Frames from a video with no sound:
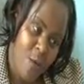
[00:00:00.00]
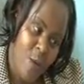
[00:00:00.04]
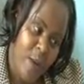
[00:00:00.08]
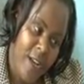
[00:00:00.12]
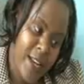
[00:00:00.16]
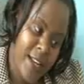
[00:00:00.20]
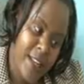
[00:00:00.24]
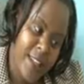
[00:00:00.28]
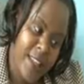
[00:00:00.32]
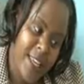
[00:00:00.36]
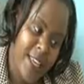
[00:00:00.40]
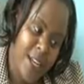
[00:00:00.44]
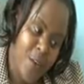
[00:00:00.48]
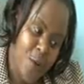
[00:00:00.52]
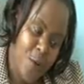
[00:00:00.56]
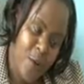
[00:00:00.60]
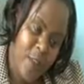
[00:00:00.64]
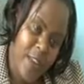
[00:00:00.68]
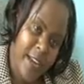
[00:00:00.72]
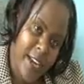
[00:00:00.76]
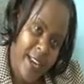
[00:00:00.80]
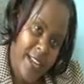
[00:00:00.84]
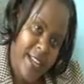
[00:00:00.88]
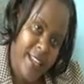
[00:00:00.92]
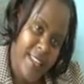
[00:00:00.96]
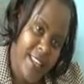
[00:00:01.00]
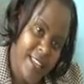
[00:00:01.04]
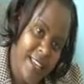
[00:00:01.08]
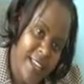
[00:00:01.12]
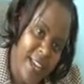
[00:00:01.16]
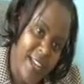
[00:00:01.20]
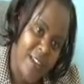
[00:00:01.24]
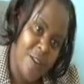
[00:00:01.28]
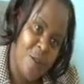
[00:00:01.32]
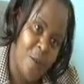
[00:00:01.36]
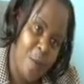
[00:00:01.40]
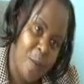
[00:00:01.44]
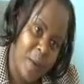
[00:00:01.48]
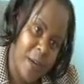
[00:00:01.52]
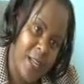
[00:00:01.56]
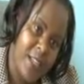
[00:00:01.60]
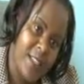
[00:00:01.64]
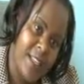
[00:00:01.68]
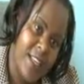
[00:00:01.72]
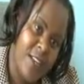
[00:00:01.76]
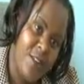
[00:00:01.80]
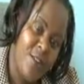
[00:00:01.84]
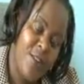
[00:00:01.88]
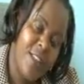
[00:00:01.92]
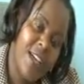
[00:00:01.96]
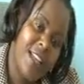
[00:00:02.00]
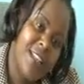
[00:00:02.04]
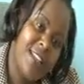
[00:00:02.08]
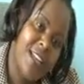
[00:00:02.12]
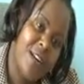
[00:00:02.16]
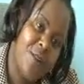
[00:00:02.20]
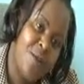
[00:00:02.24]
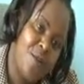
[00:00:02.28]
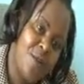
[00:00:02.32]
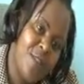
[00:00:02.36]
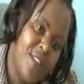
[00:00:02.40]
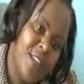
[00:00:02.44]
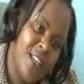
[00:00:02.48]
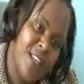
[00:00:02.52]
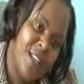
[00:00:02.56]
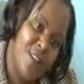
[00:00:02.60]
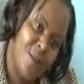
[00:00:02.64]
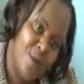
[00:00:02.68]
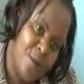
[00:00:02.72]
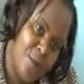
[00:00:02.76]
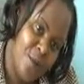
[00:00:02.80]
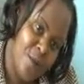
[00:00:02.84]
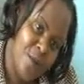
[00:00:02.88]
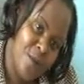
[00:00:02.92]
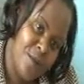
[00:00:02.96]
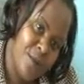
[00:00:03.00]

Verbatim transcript: When they do the right thing and you praise, they know that's a good thing to do.